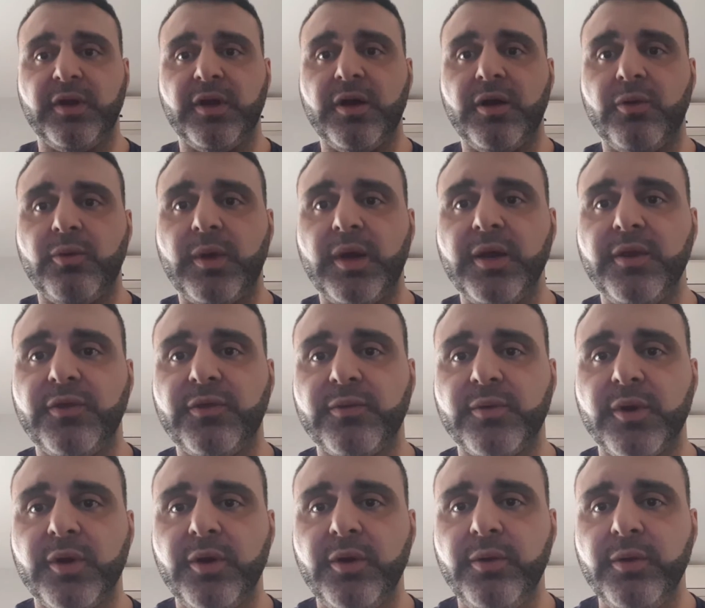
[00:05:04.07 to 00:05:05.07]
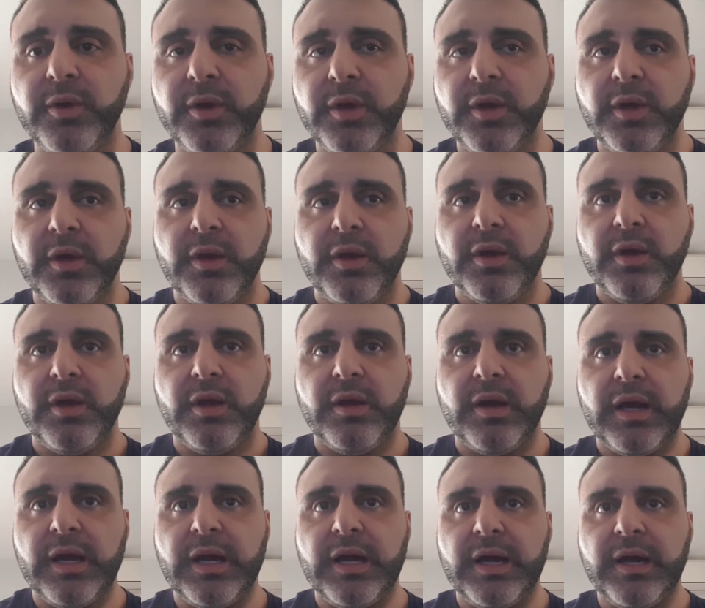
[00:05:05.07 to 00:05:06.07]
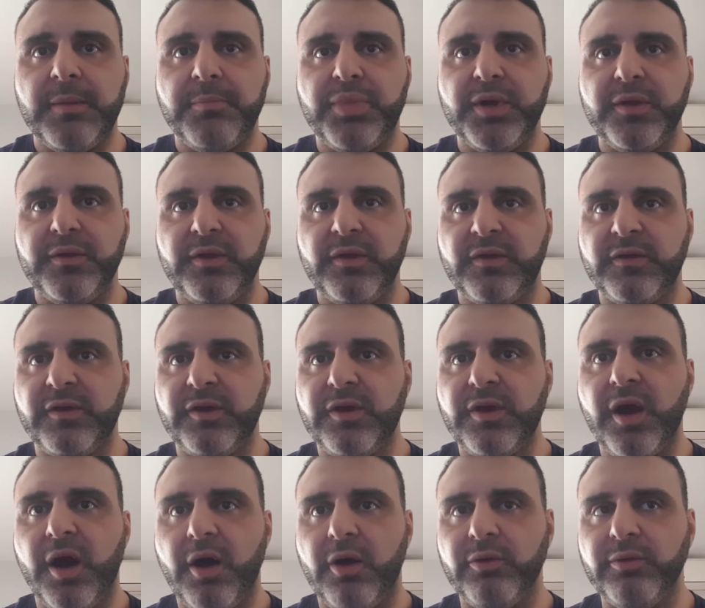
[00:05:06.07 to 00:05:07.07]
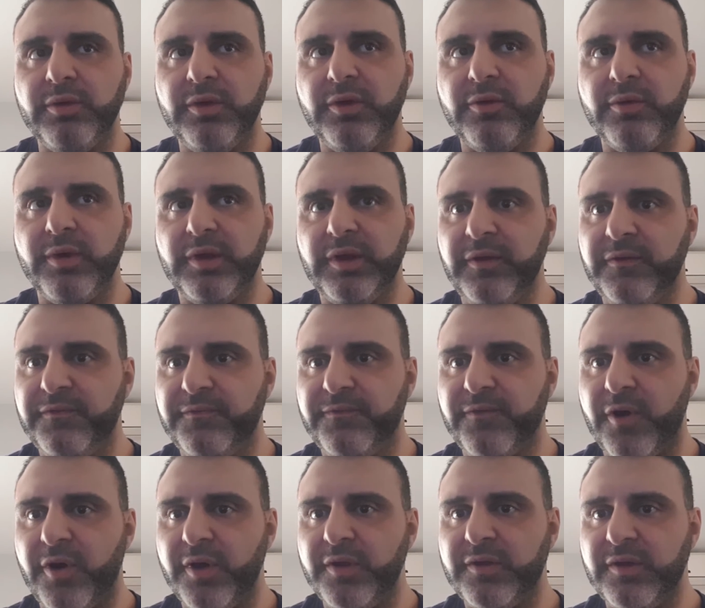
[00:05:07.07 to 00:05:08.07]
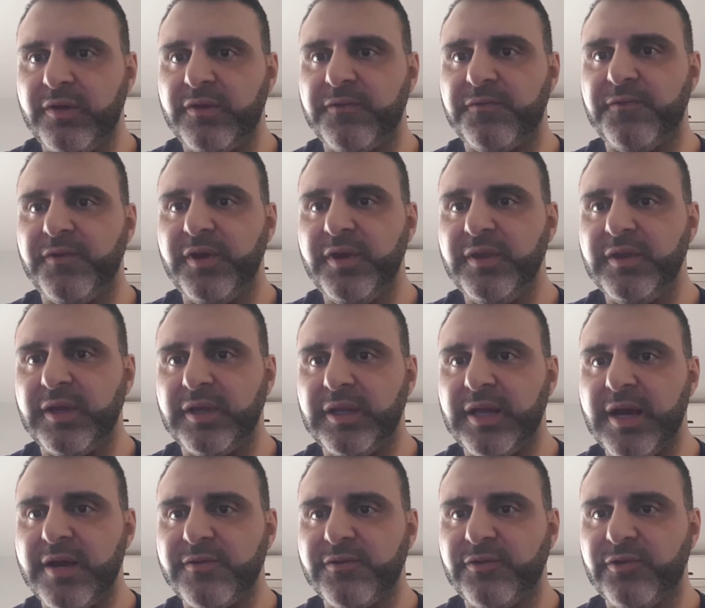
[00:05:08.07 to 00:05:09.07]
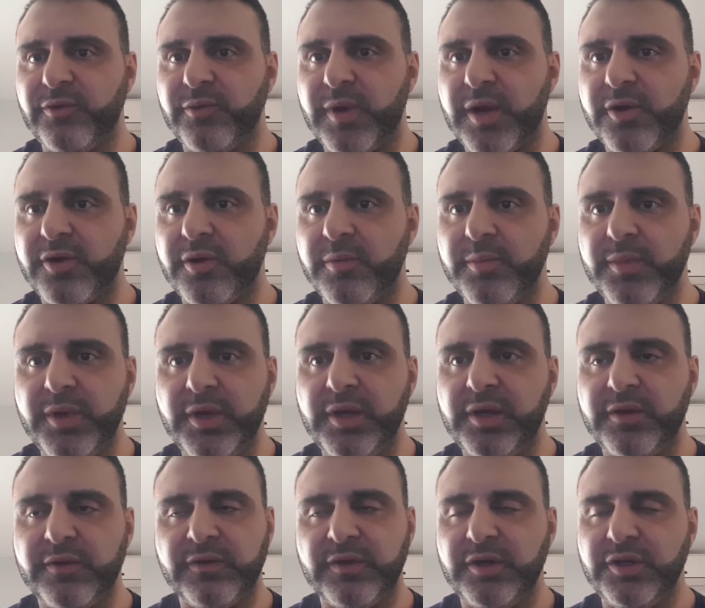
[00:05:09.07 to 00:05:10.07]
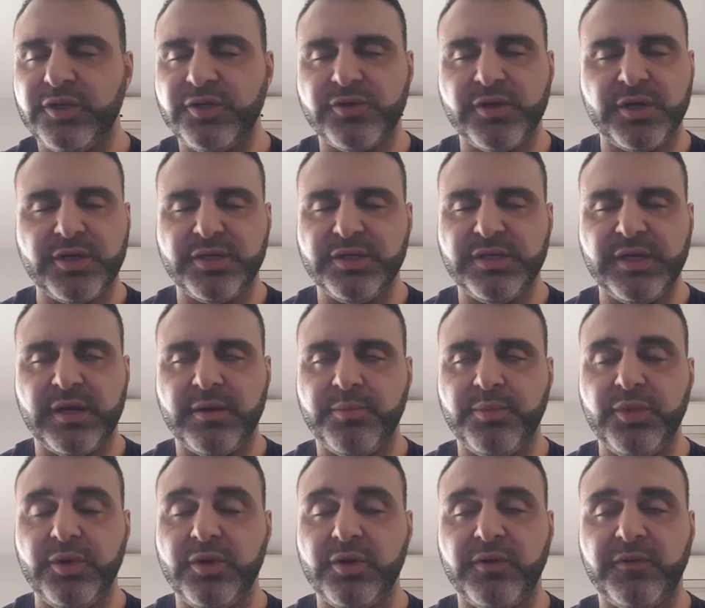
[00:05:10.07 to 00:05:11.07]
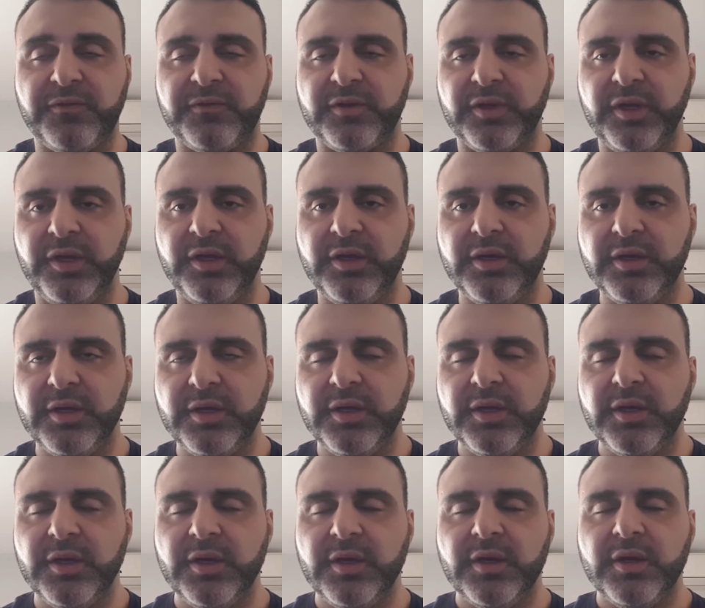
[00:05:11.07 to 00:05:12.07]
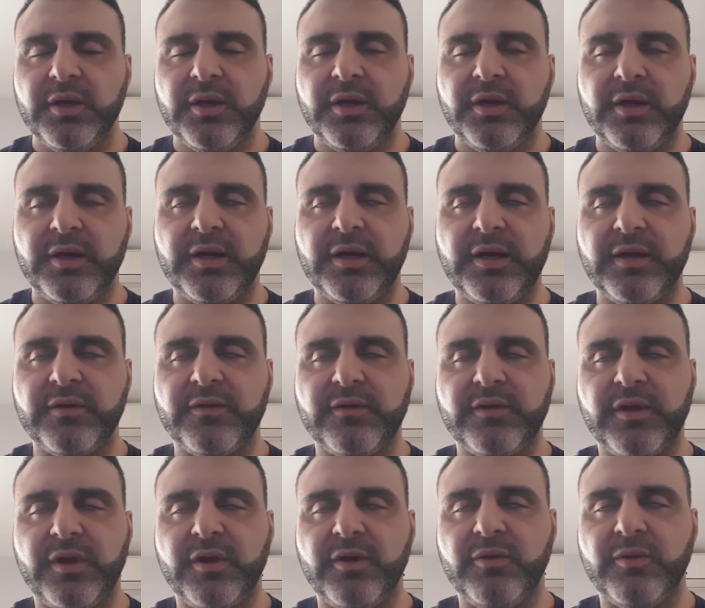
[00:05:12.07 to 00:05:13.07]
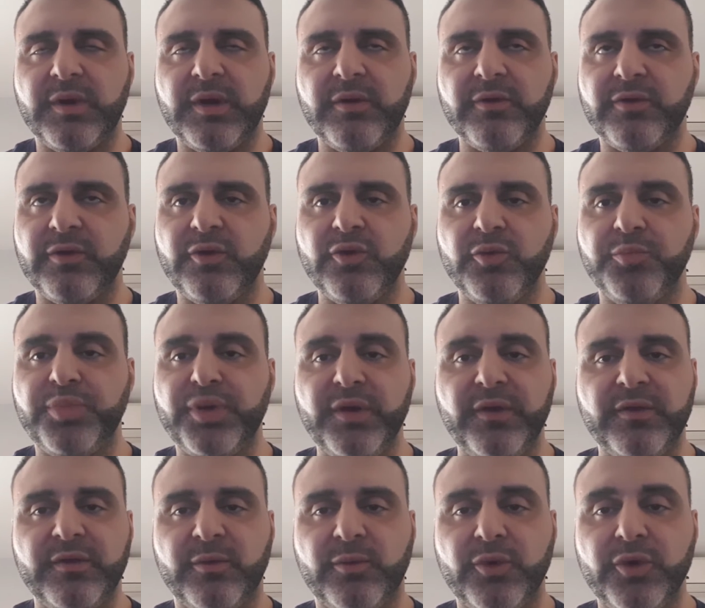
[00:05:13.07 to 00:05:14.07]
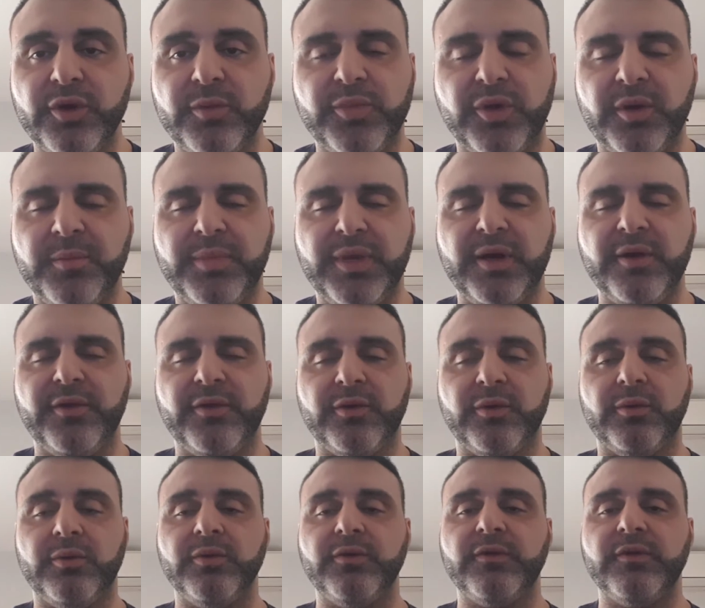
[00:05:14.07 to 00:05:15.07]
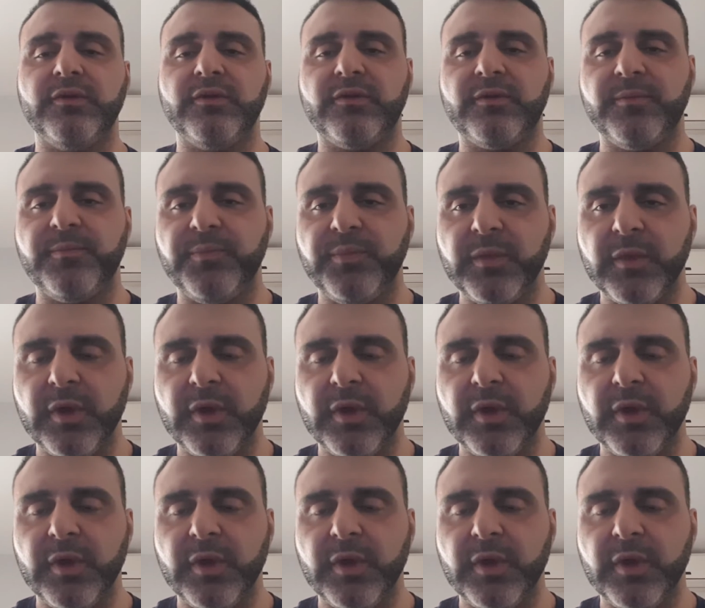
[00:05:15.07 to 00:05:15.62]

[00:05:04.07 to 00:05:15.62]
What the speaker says: the whole way through. But this colt, he really finds his feet the last 200 metres and he stretches out beautifully. So it was a good piece of work by both horses.